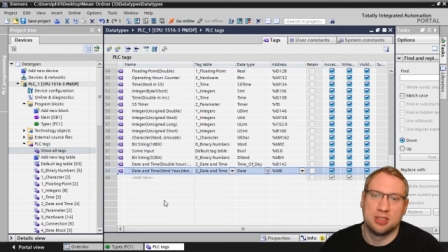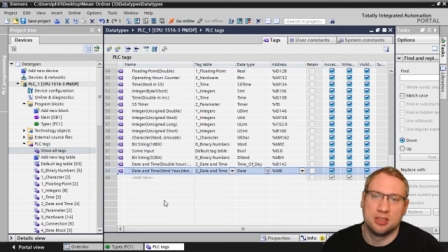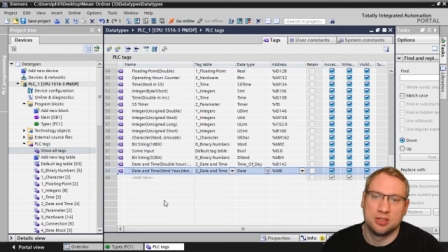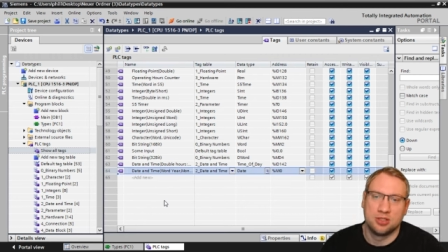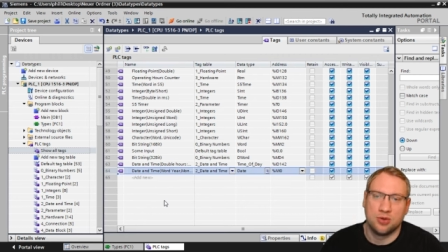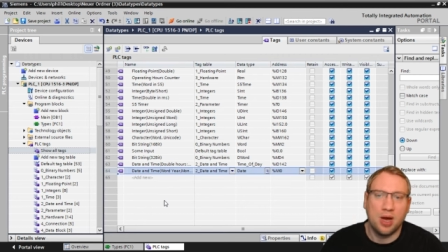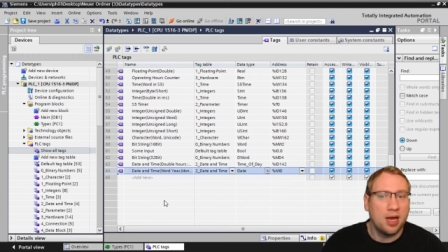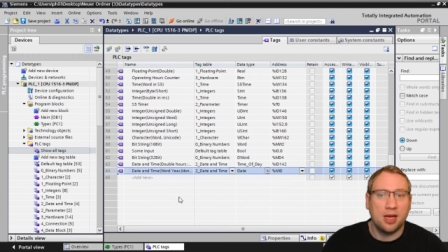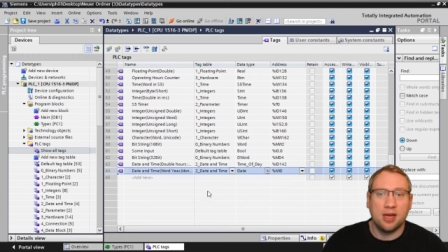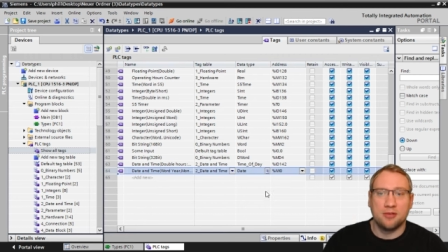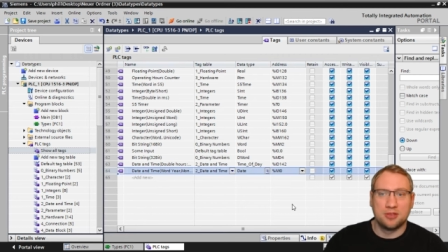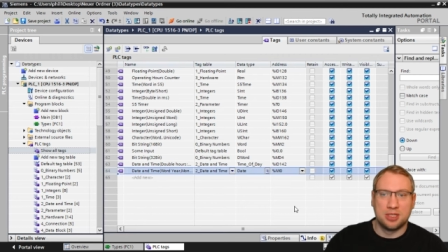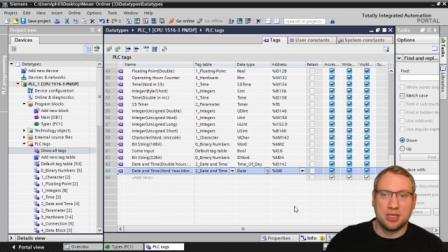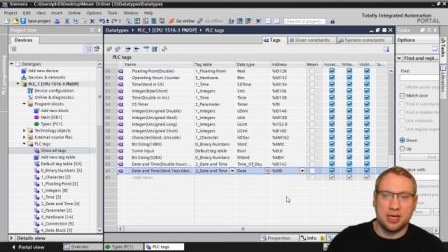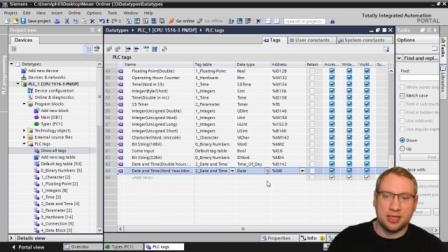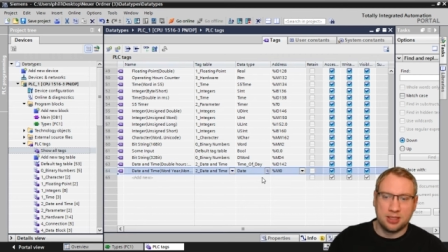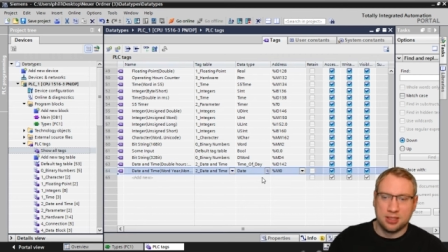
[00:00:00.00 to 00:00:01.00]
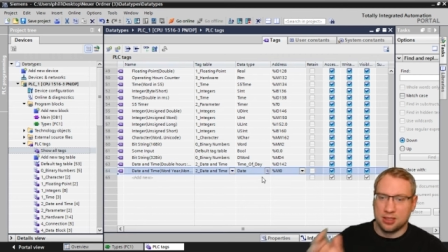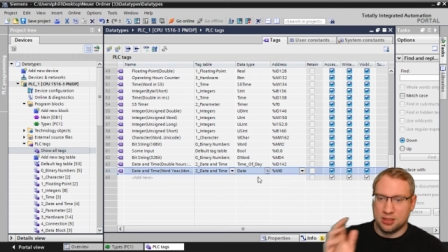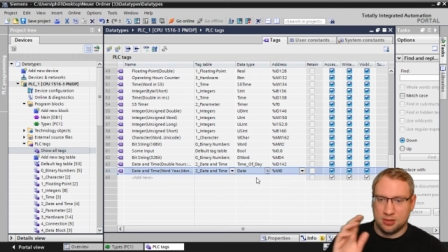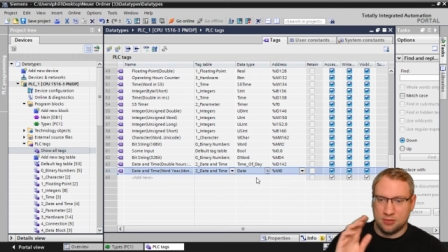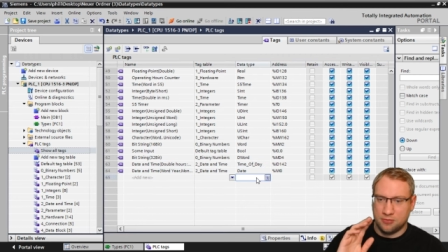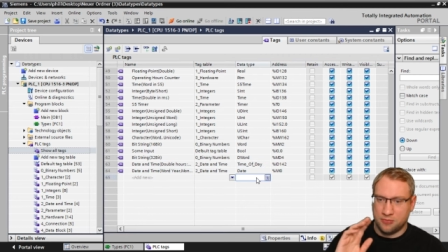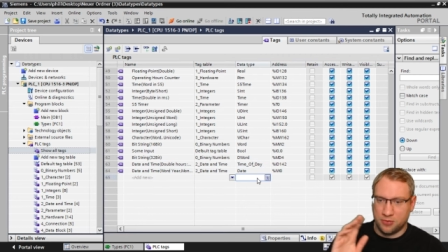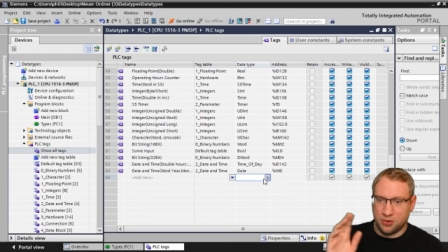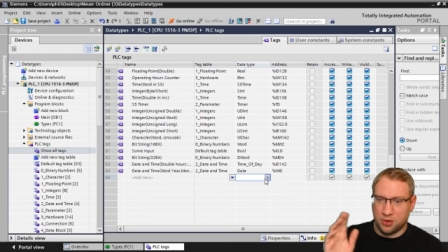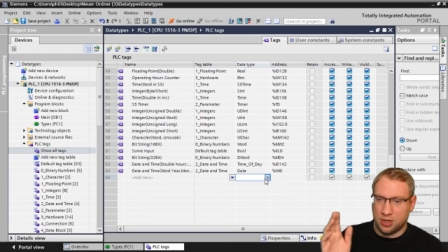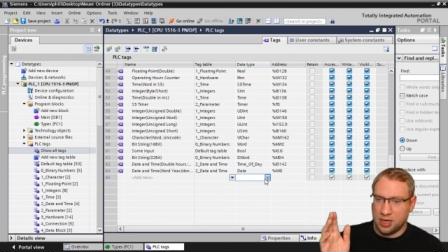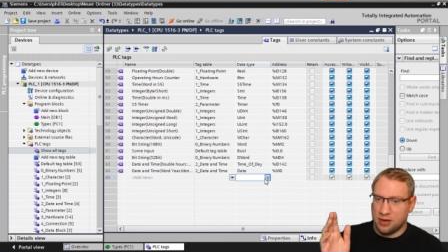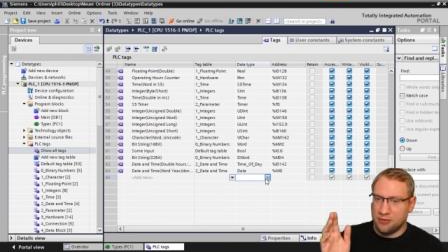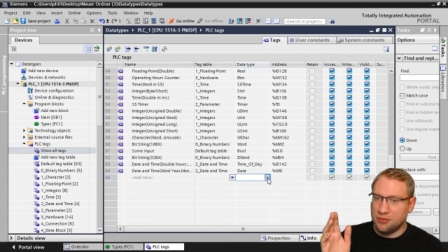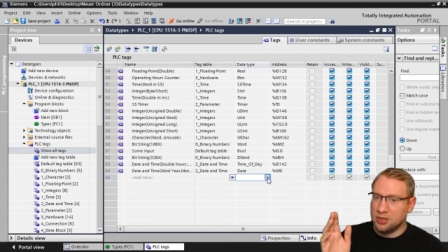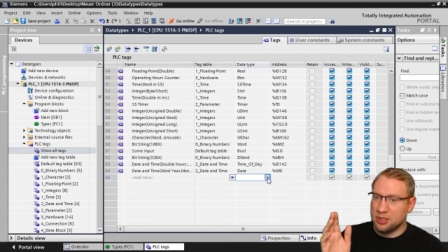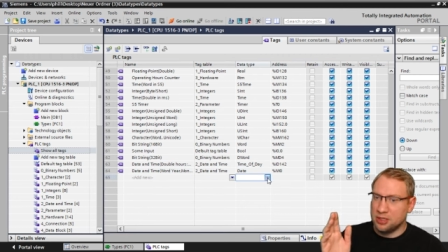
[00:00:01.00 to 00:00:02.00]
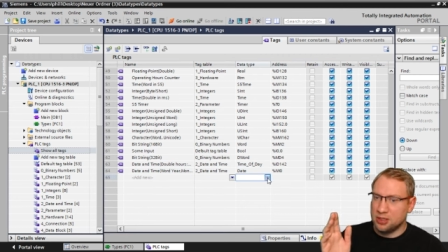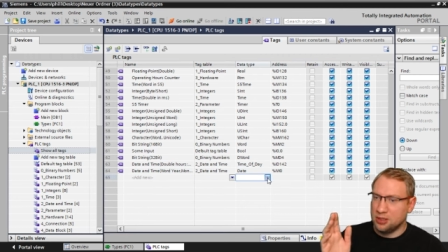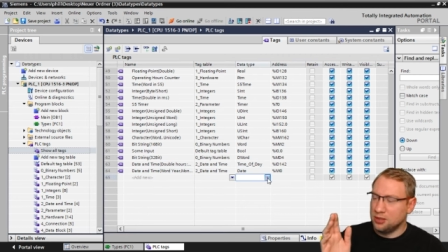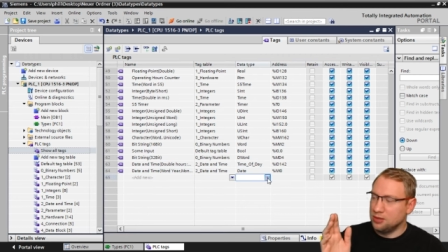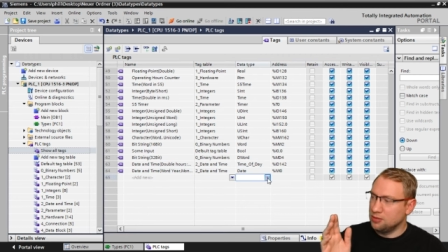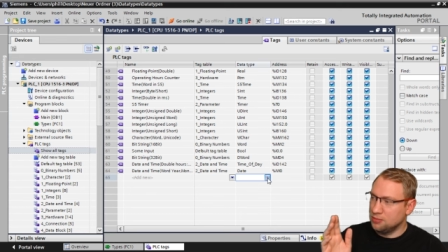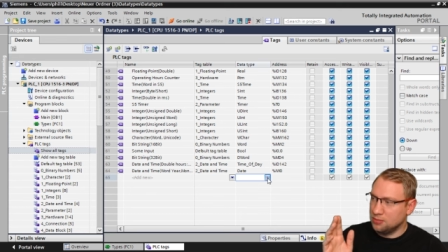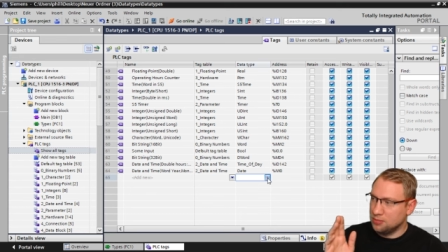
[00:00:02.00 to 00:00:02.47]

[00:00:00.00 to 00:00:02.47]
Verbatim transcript: So I have selected for every